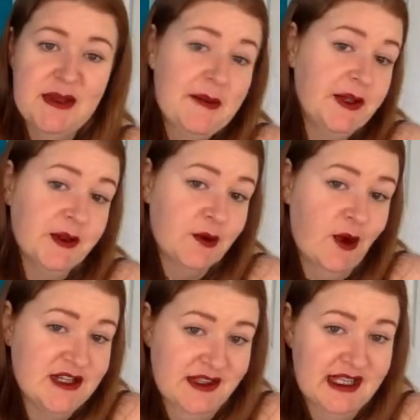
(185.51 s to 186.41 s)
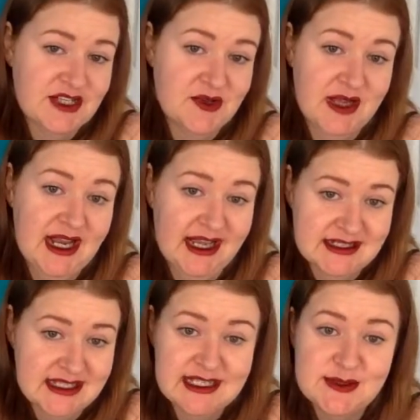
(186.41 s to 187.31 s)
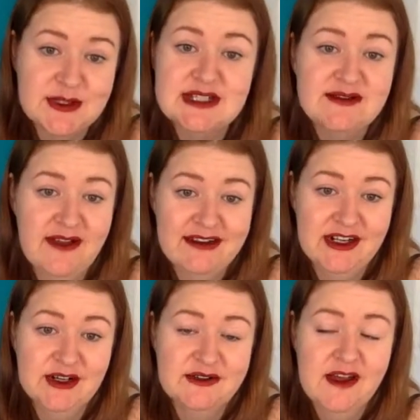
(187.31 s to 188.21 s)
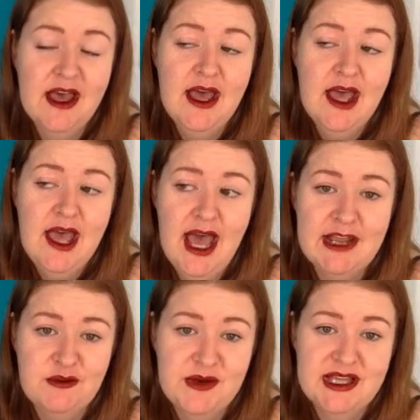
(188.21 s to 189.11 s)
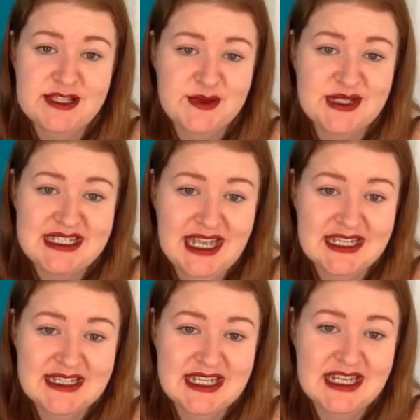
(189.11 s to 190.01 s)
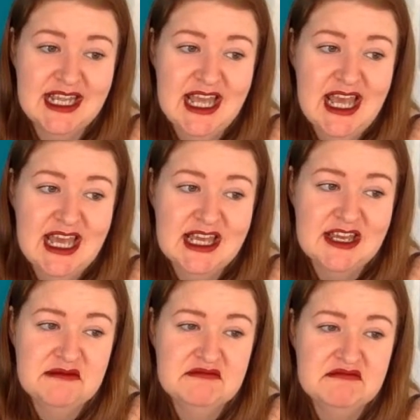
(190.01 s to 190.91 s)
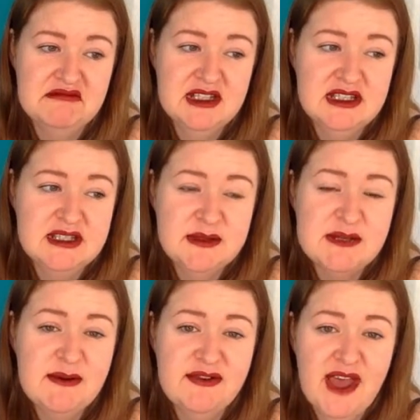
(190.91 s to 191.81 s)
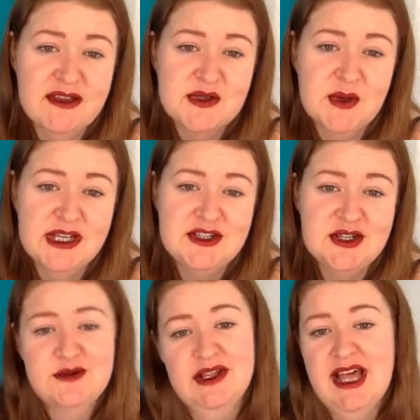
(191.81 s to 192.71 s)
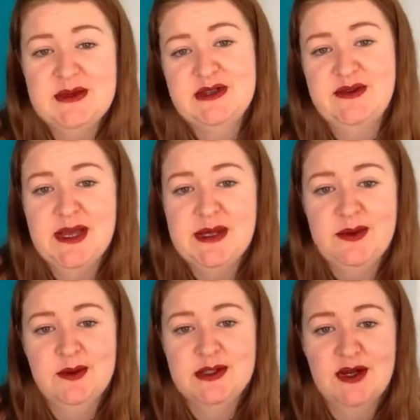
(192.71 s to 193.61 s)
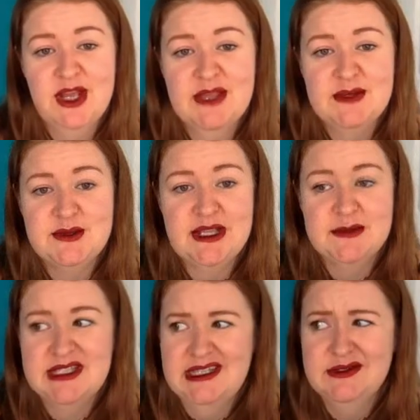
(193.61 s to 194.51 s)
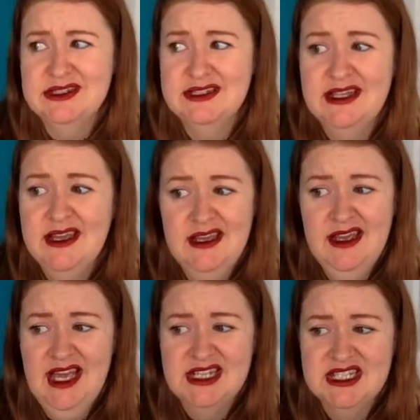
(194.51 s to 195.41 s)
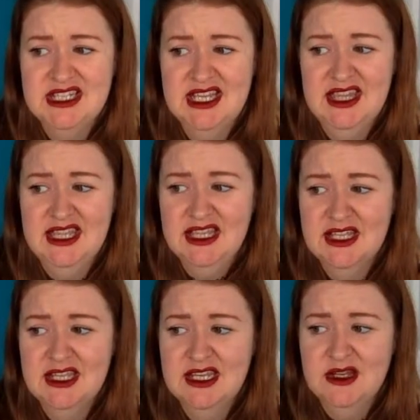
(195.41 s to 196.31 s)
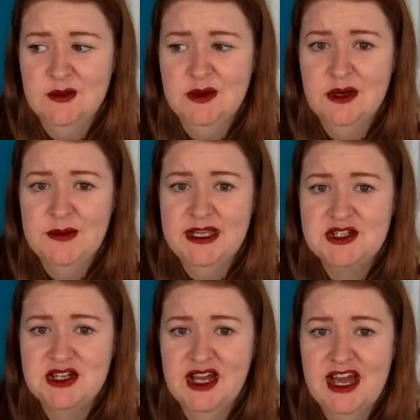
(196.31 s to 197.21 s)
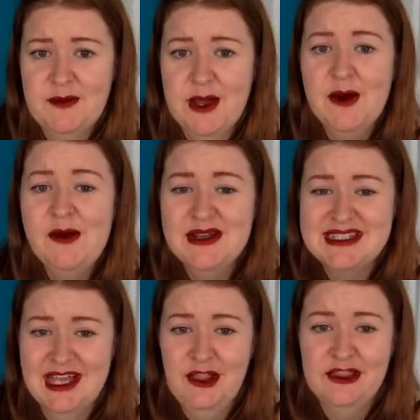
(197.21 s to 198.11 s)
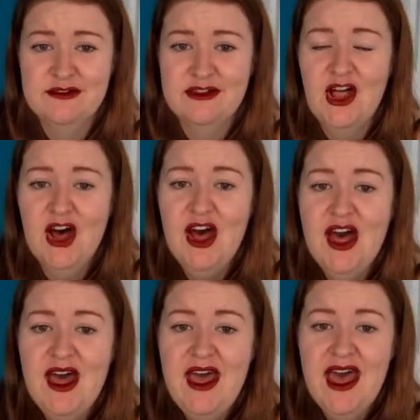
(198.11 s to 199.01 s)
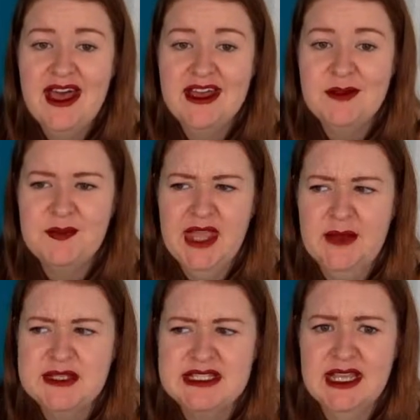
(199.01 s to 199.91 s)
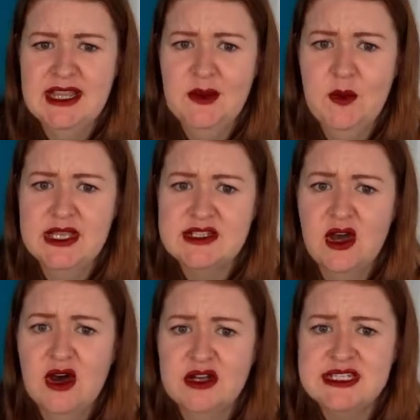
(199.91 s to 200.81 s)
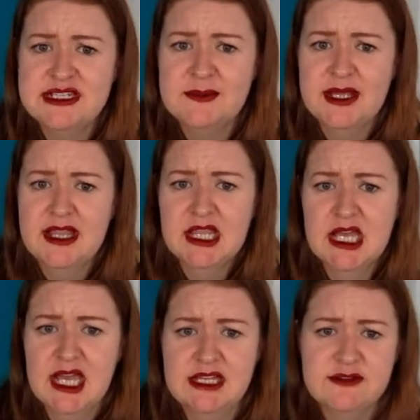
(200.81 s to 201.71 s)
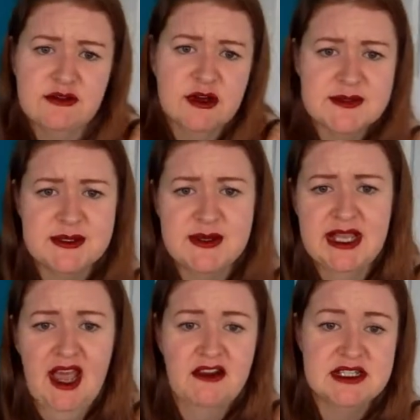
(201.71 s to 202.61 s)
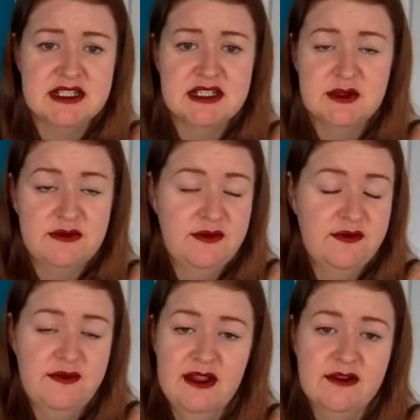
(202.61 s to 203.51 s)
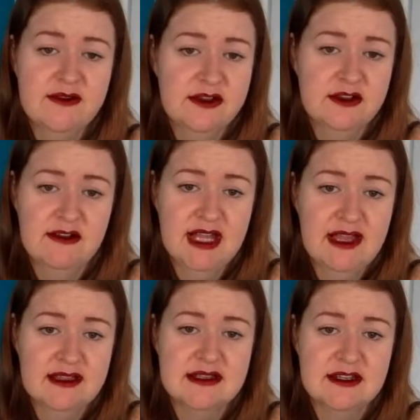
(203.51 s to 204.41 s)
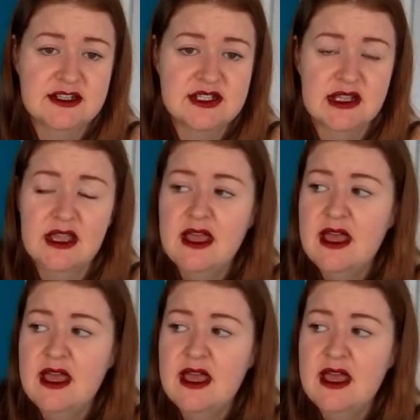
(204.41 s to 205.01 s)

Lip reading: The people that were already on that train had seats, which is fair enough, and everybody else was standing. To be fair, it was quite a jovial atmosphere. People were talking between themselves, and actually, I think, got a bit of shut eye when we were sat on the floor. I was sat in that weird accordion bit that kind of rocks between carriages, so very, very relaxing, actually.